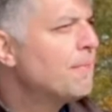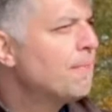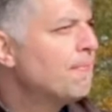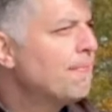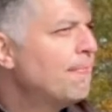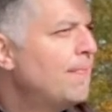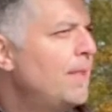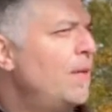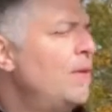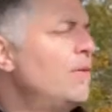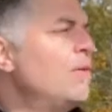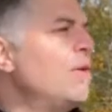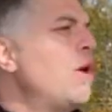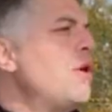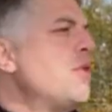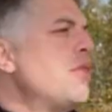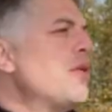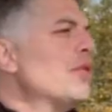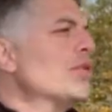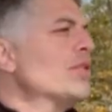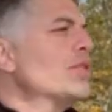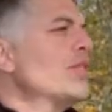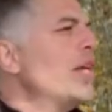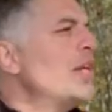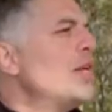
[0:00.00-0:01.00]
You know
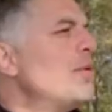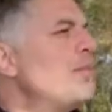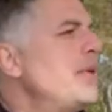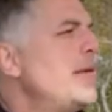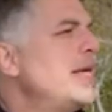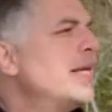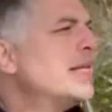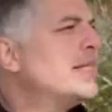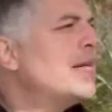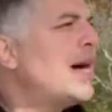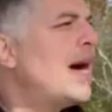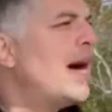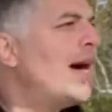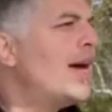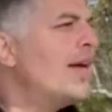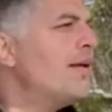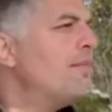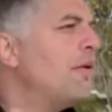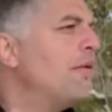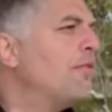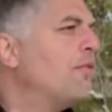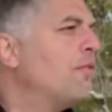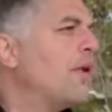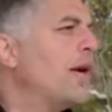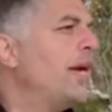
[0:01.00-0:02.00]
there's going to be a time
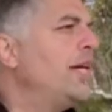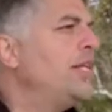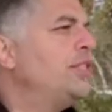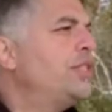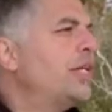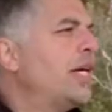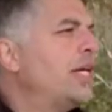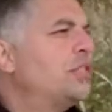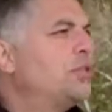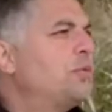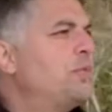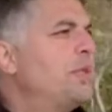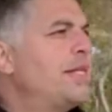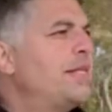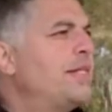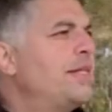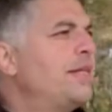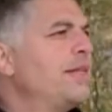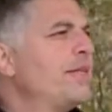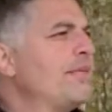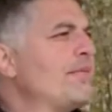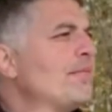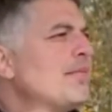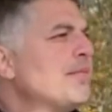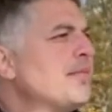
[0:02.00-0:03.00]
of great judgment
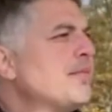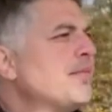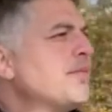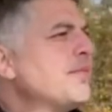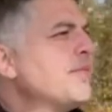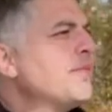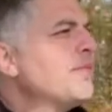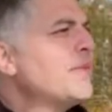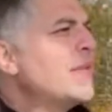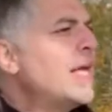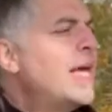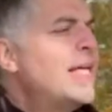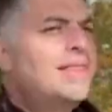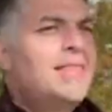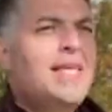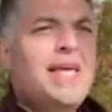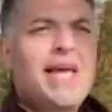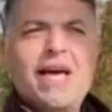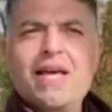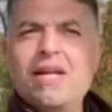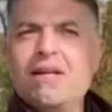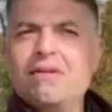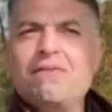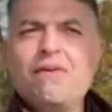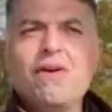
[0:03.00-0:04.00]
at the
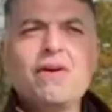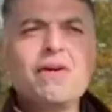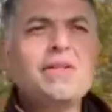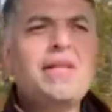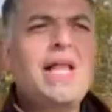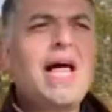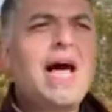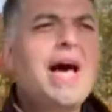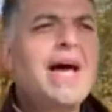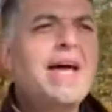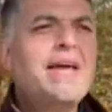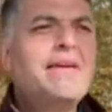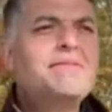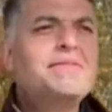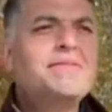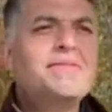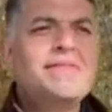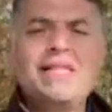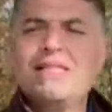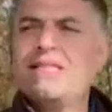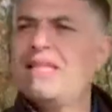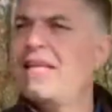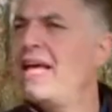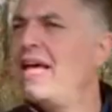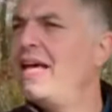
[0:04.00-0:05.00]
end of our lives,
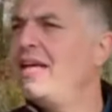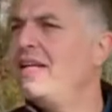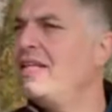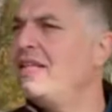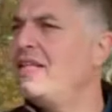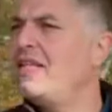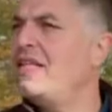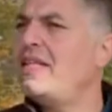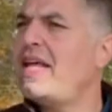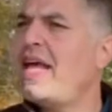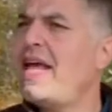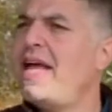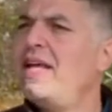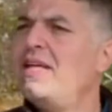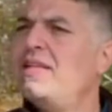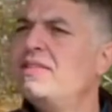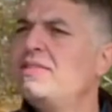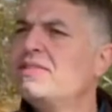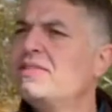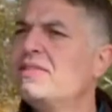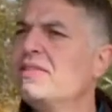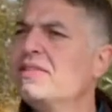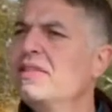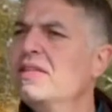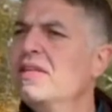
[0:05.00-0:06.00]
at the end of the days,
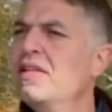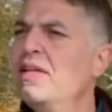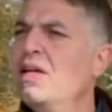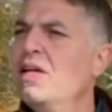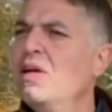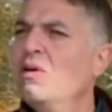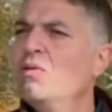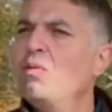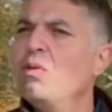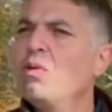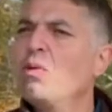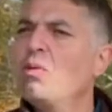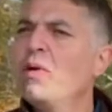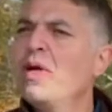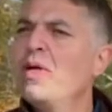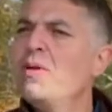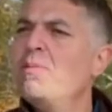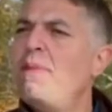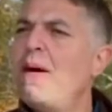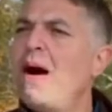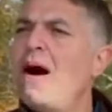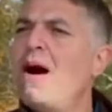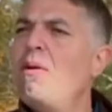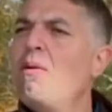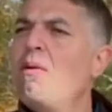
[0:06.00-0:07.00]
where we
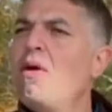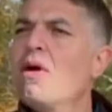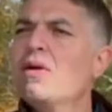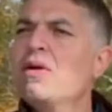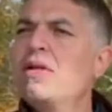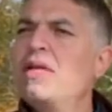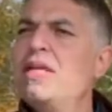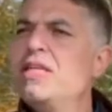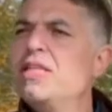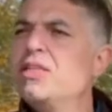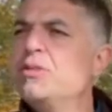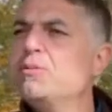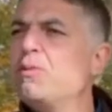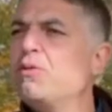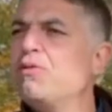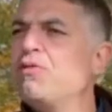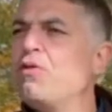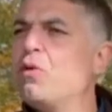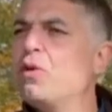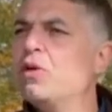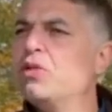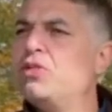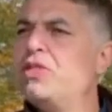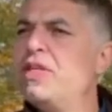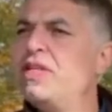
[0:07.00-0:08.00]
bow our knees
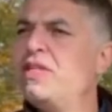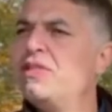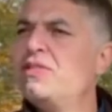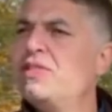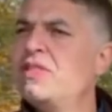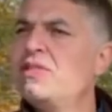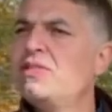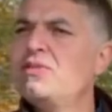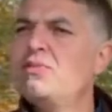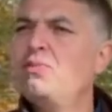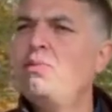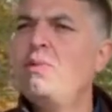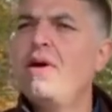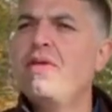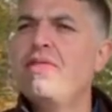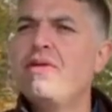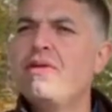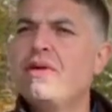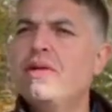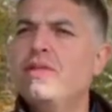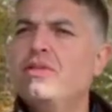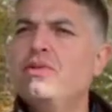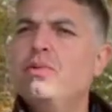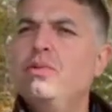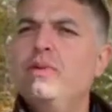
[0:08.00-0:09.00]
before Jesus,
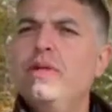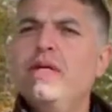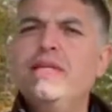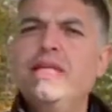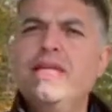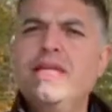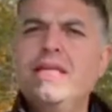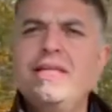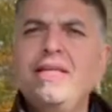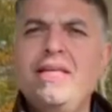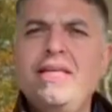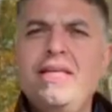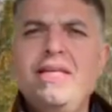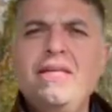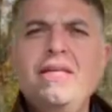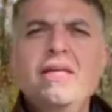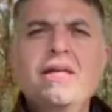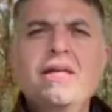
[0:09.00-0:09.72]
whether it's willingly